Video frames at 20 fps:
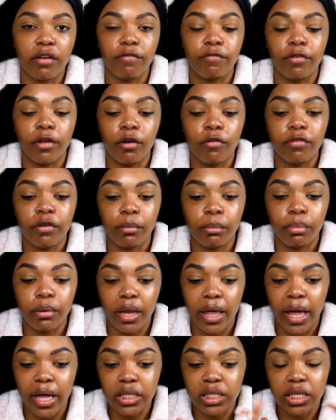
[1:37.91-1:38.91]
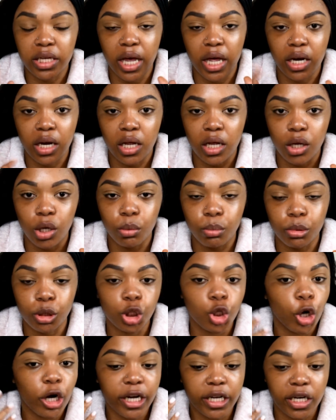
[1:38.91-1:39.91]
velvet black to kind of help
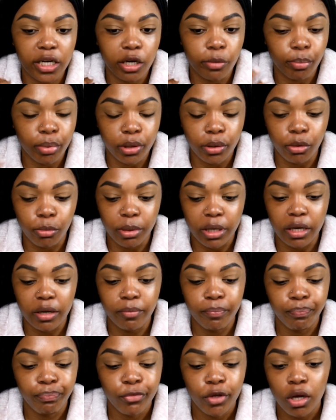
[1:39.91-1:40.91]
darken it up a little bit.